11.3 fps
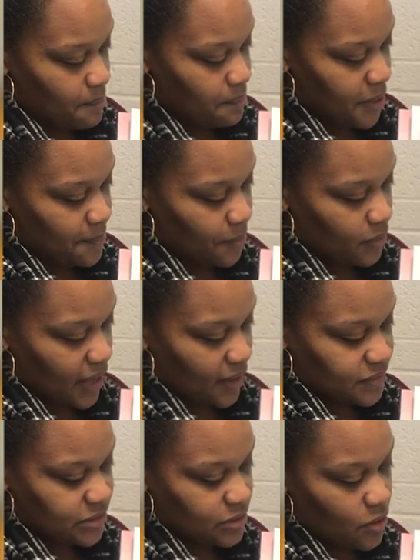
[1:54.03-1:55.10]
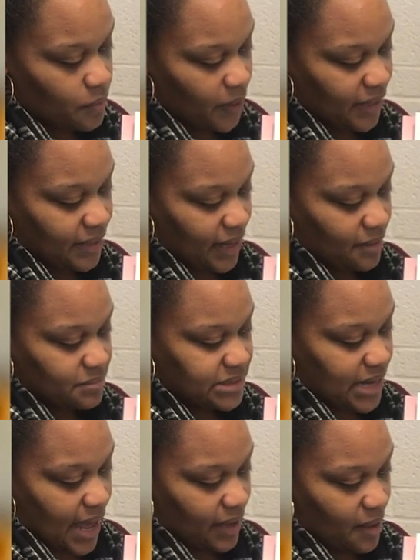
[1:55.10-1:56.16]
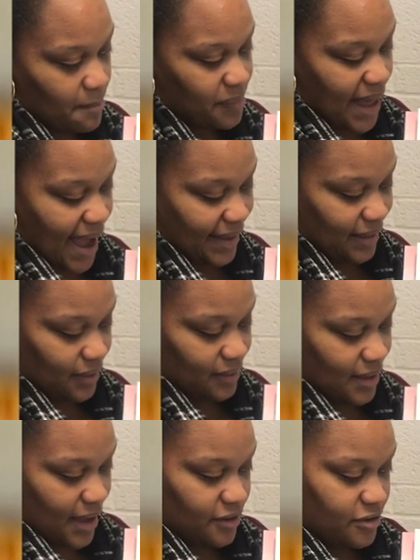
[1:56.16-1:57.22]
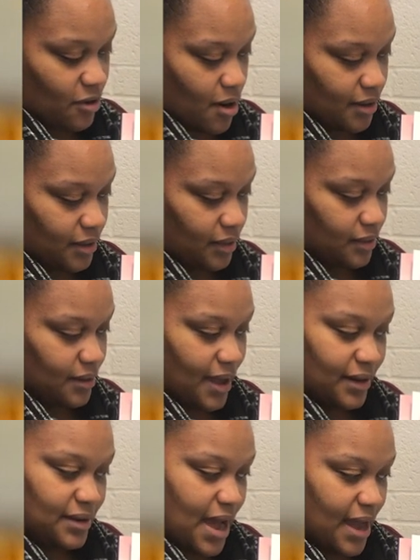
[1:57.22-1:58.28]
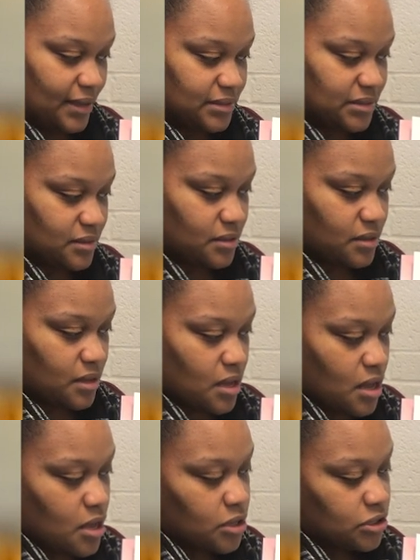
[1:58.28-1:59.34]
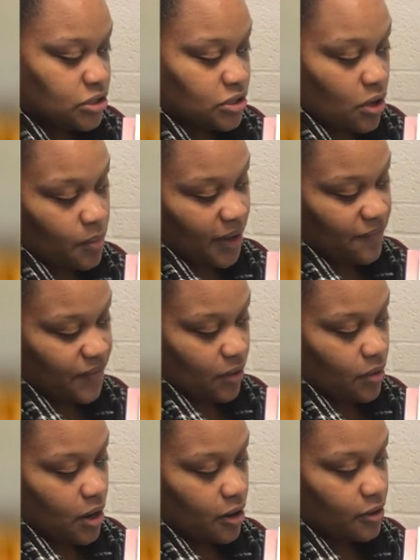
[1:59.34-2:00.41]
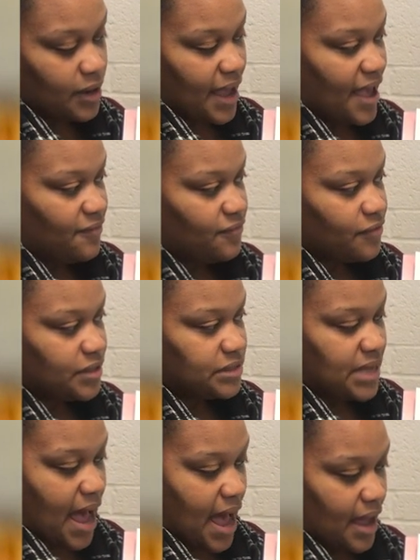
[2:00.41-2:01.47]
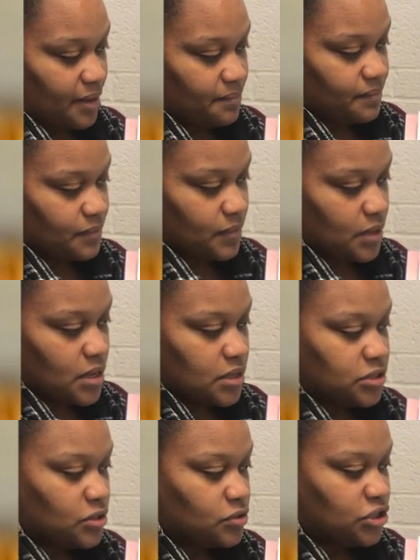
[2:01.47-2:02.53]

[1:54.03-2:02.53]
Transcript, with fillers: People gave Sulwe names like Blackie and Darkie and Night. Sulwe felt hurt every time, so